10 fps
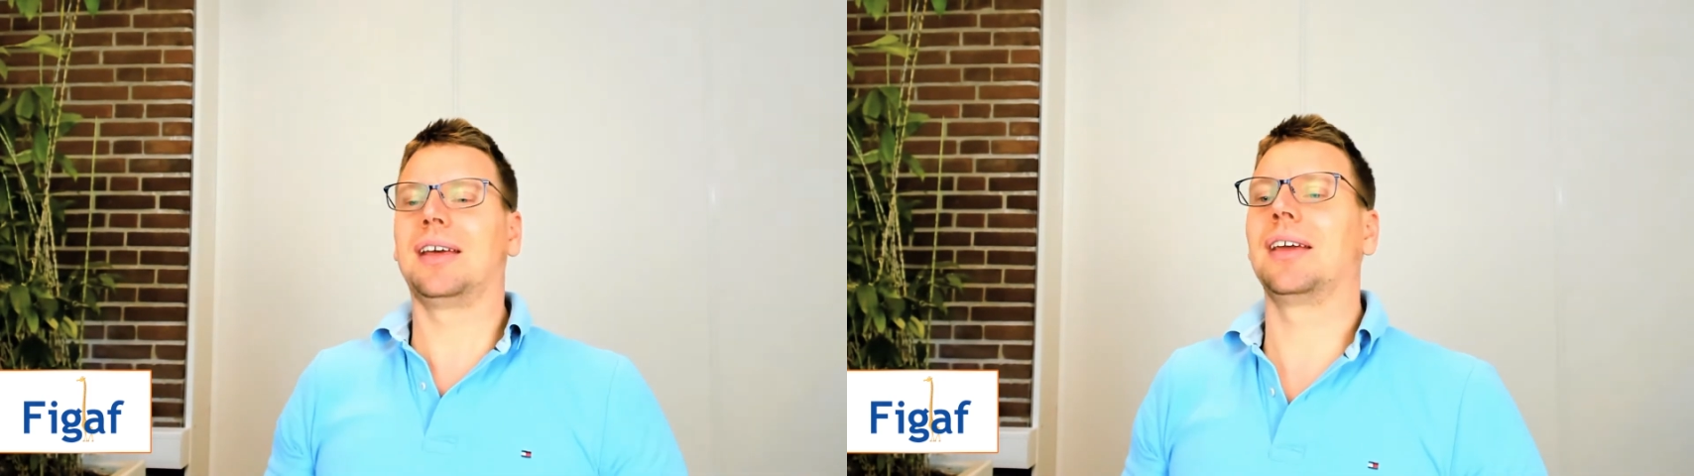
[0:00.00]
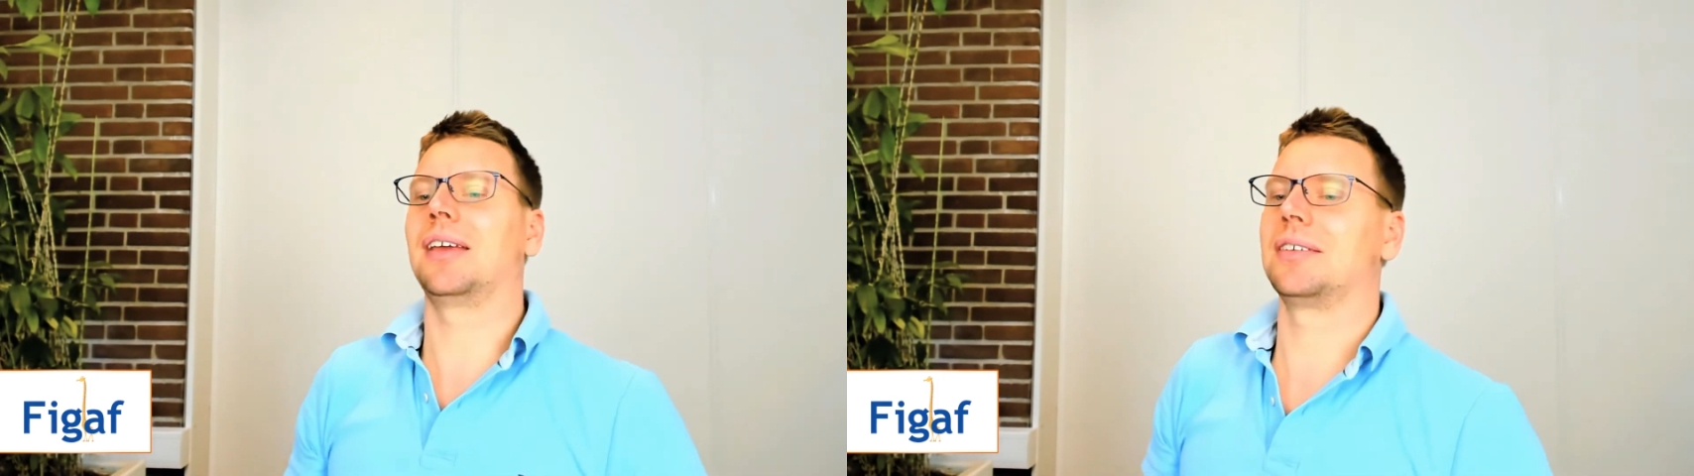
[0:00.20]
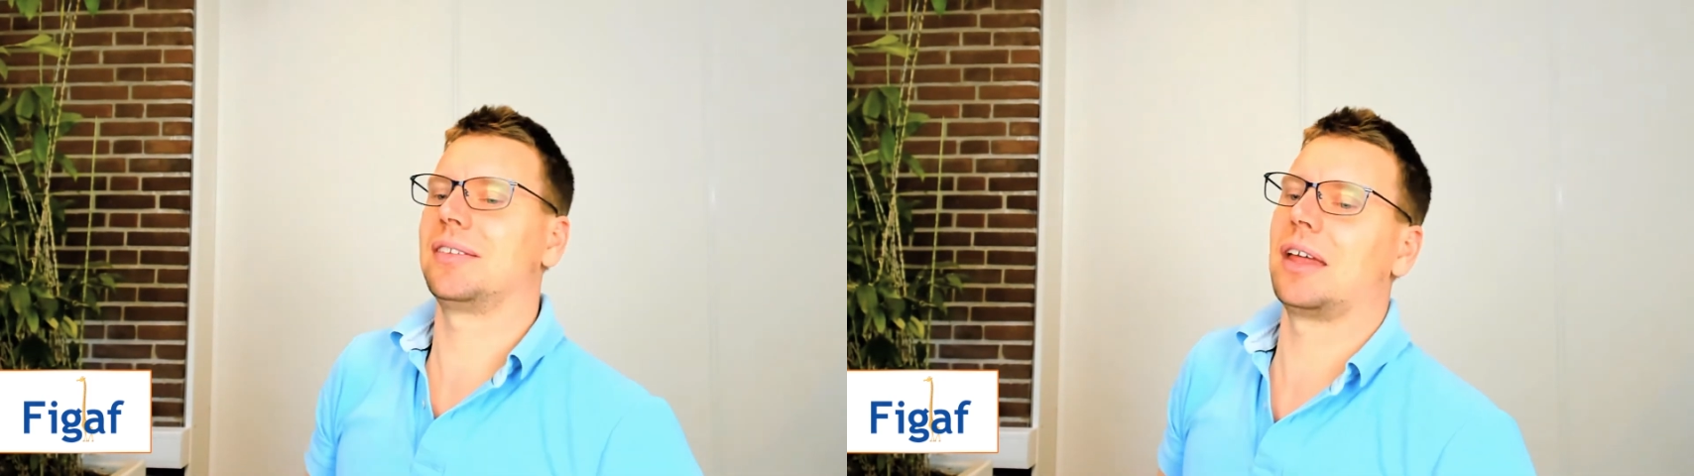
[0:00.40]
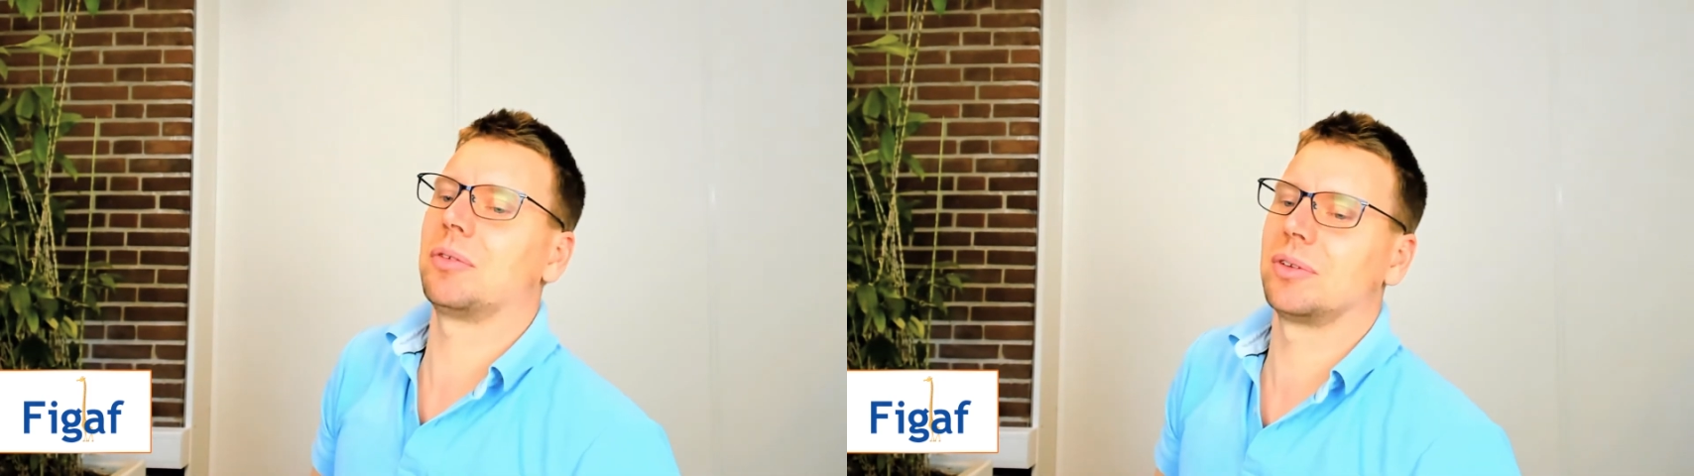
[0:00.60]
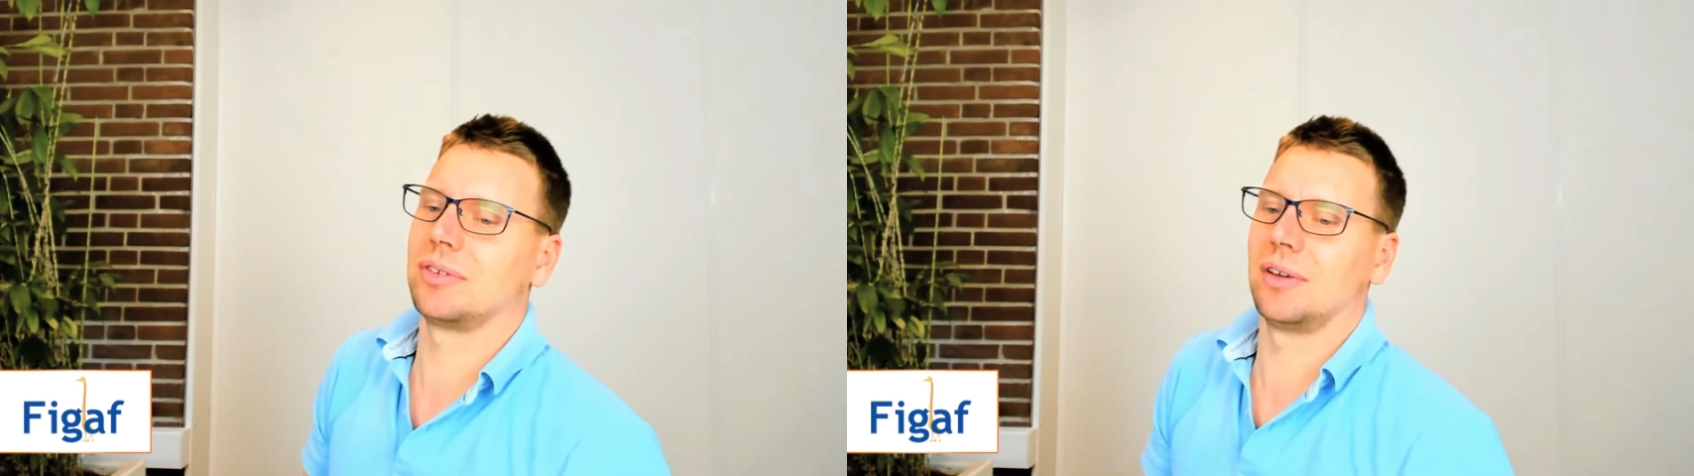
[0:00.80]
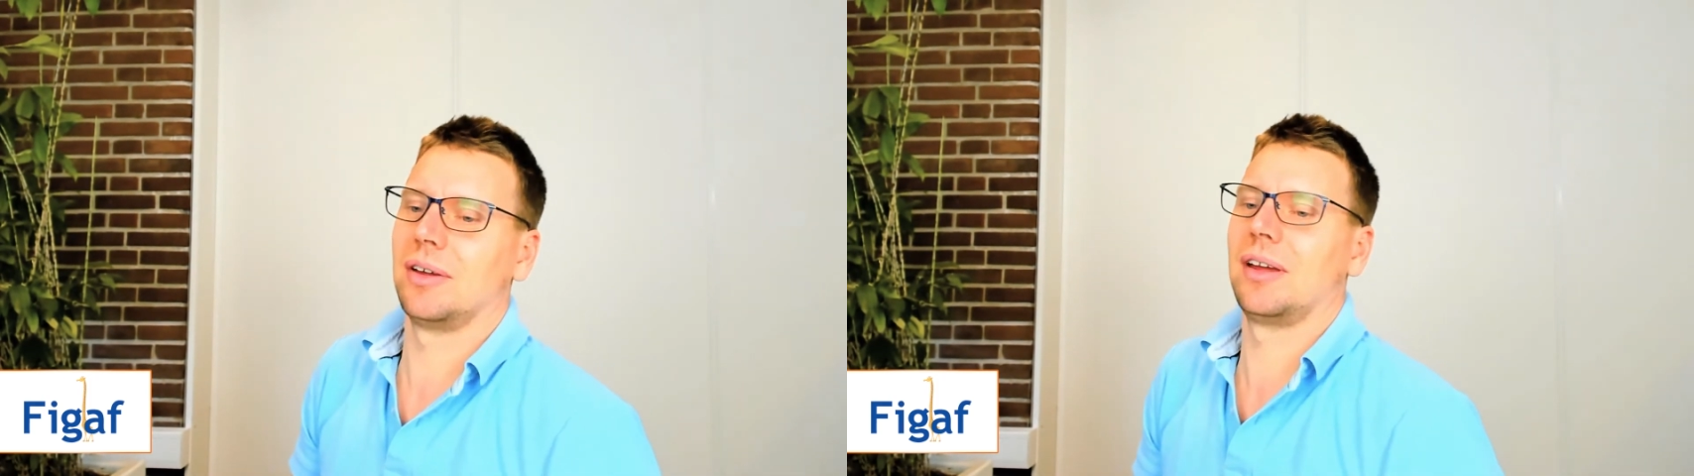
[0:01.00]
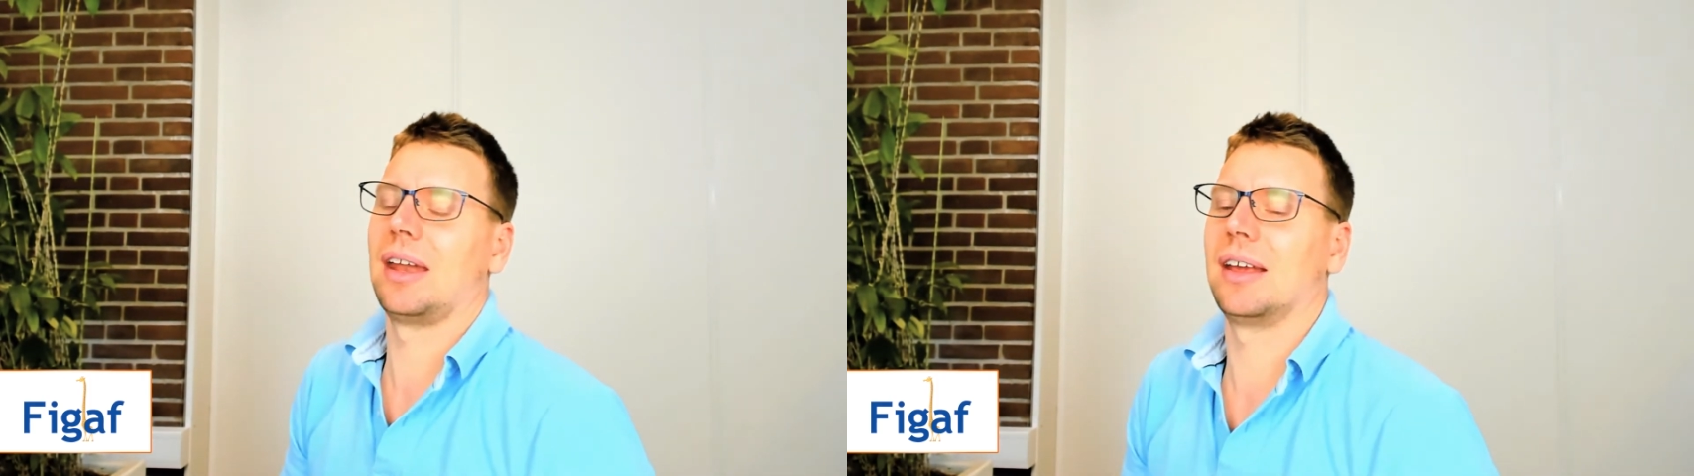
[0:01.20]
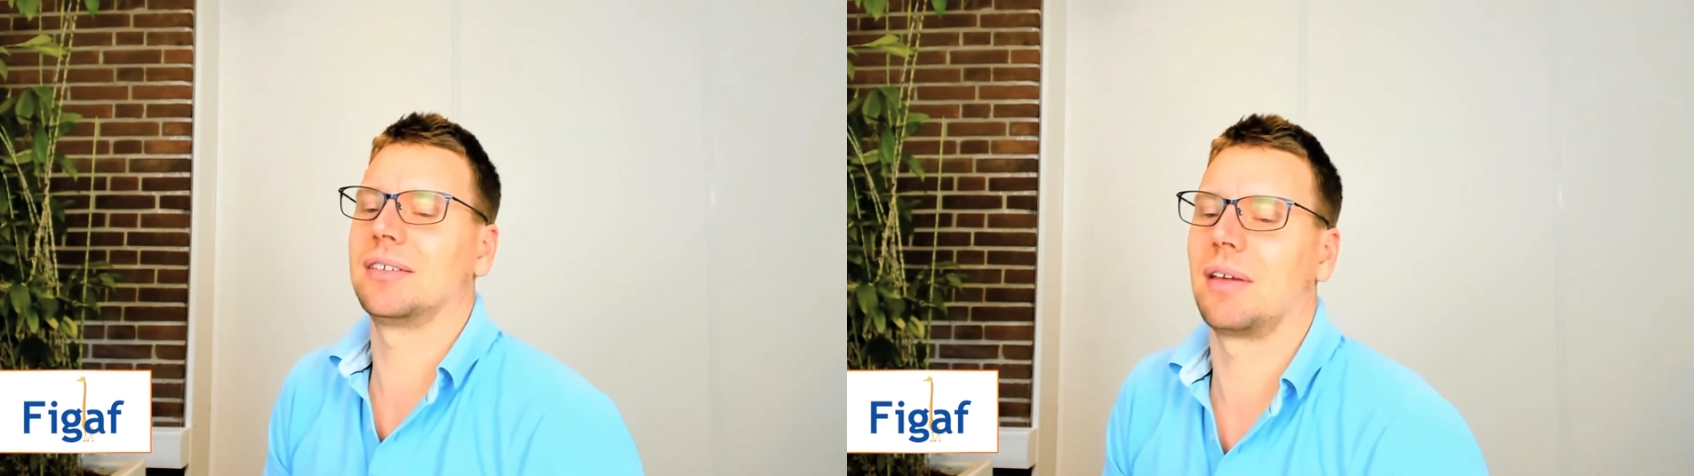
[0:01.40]
I guess that was uh,
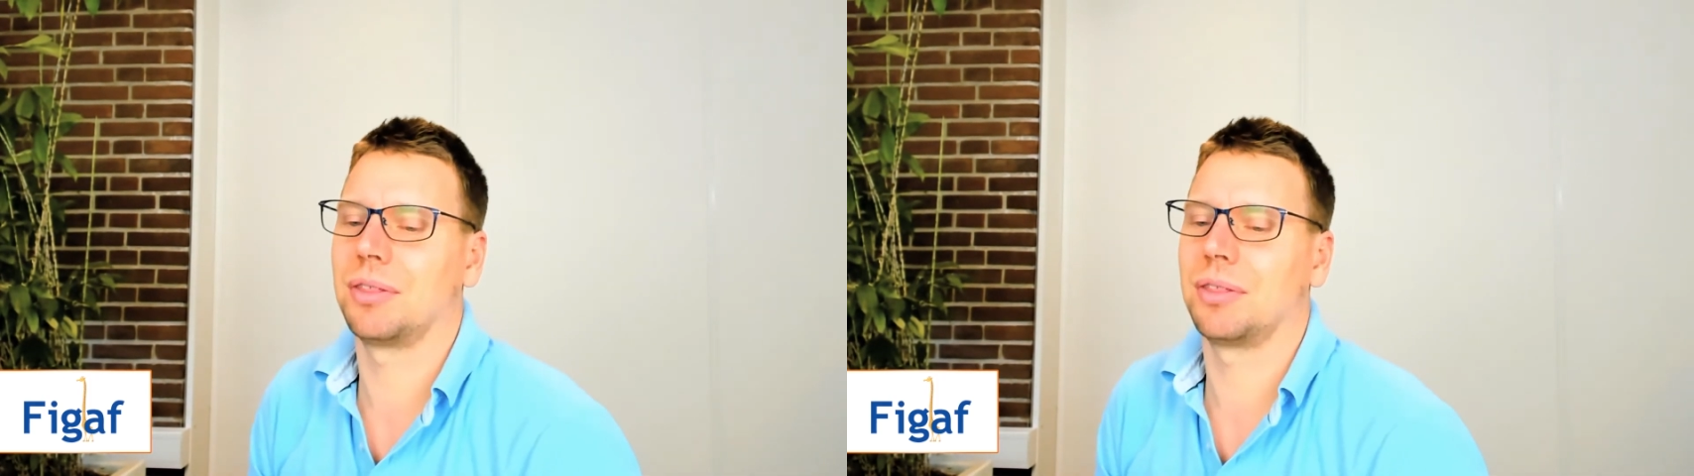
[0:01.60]
an X I